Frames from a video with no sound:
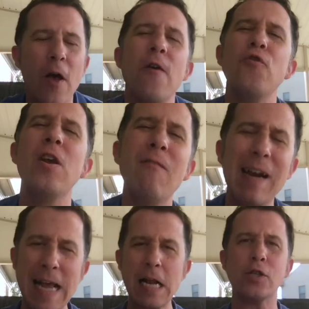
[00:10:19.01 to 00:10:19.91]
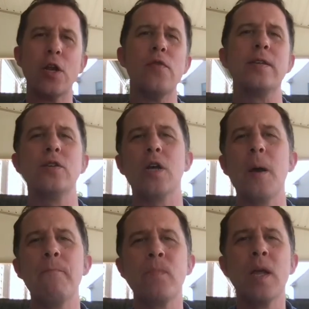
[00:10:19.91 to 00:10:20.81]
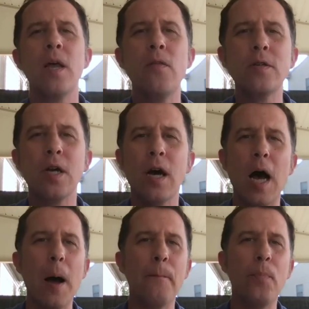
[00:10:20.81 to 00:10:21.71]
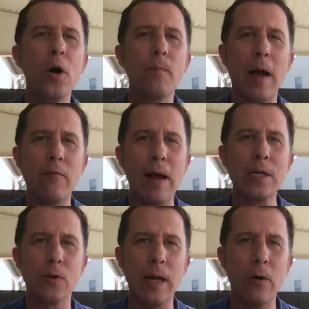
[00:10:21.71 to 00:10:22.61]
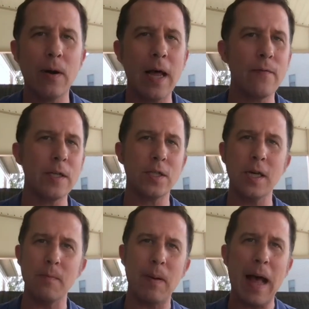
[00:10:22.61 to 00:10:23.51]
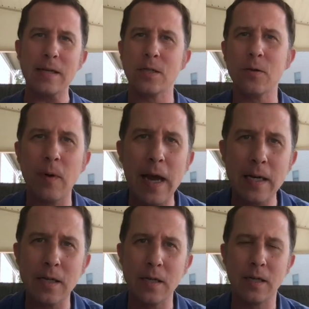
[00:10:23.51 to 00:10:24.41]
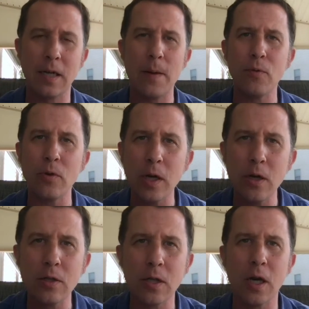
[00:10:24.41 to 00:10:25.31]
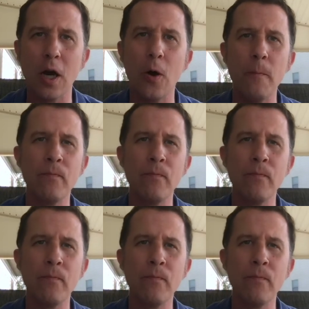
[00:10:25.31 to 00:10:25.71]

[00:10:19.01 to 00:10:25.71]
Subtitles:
If you're really interested in this, there's a book by Rachel Held Evans. She passed away just a couple years ago.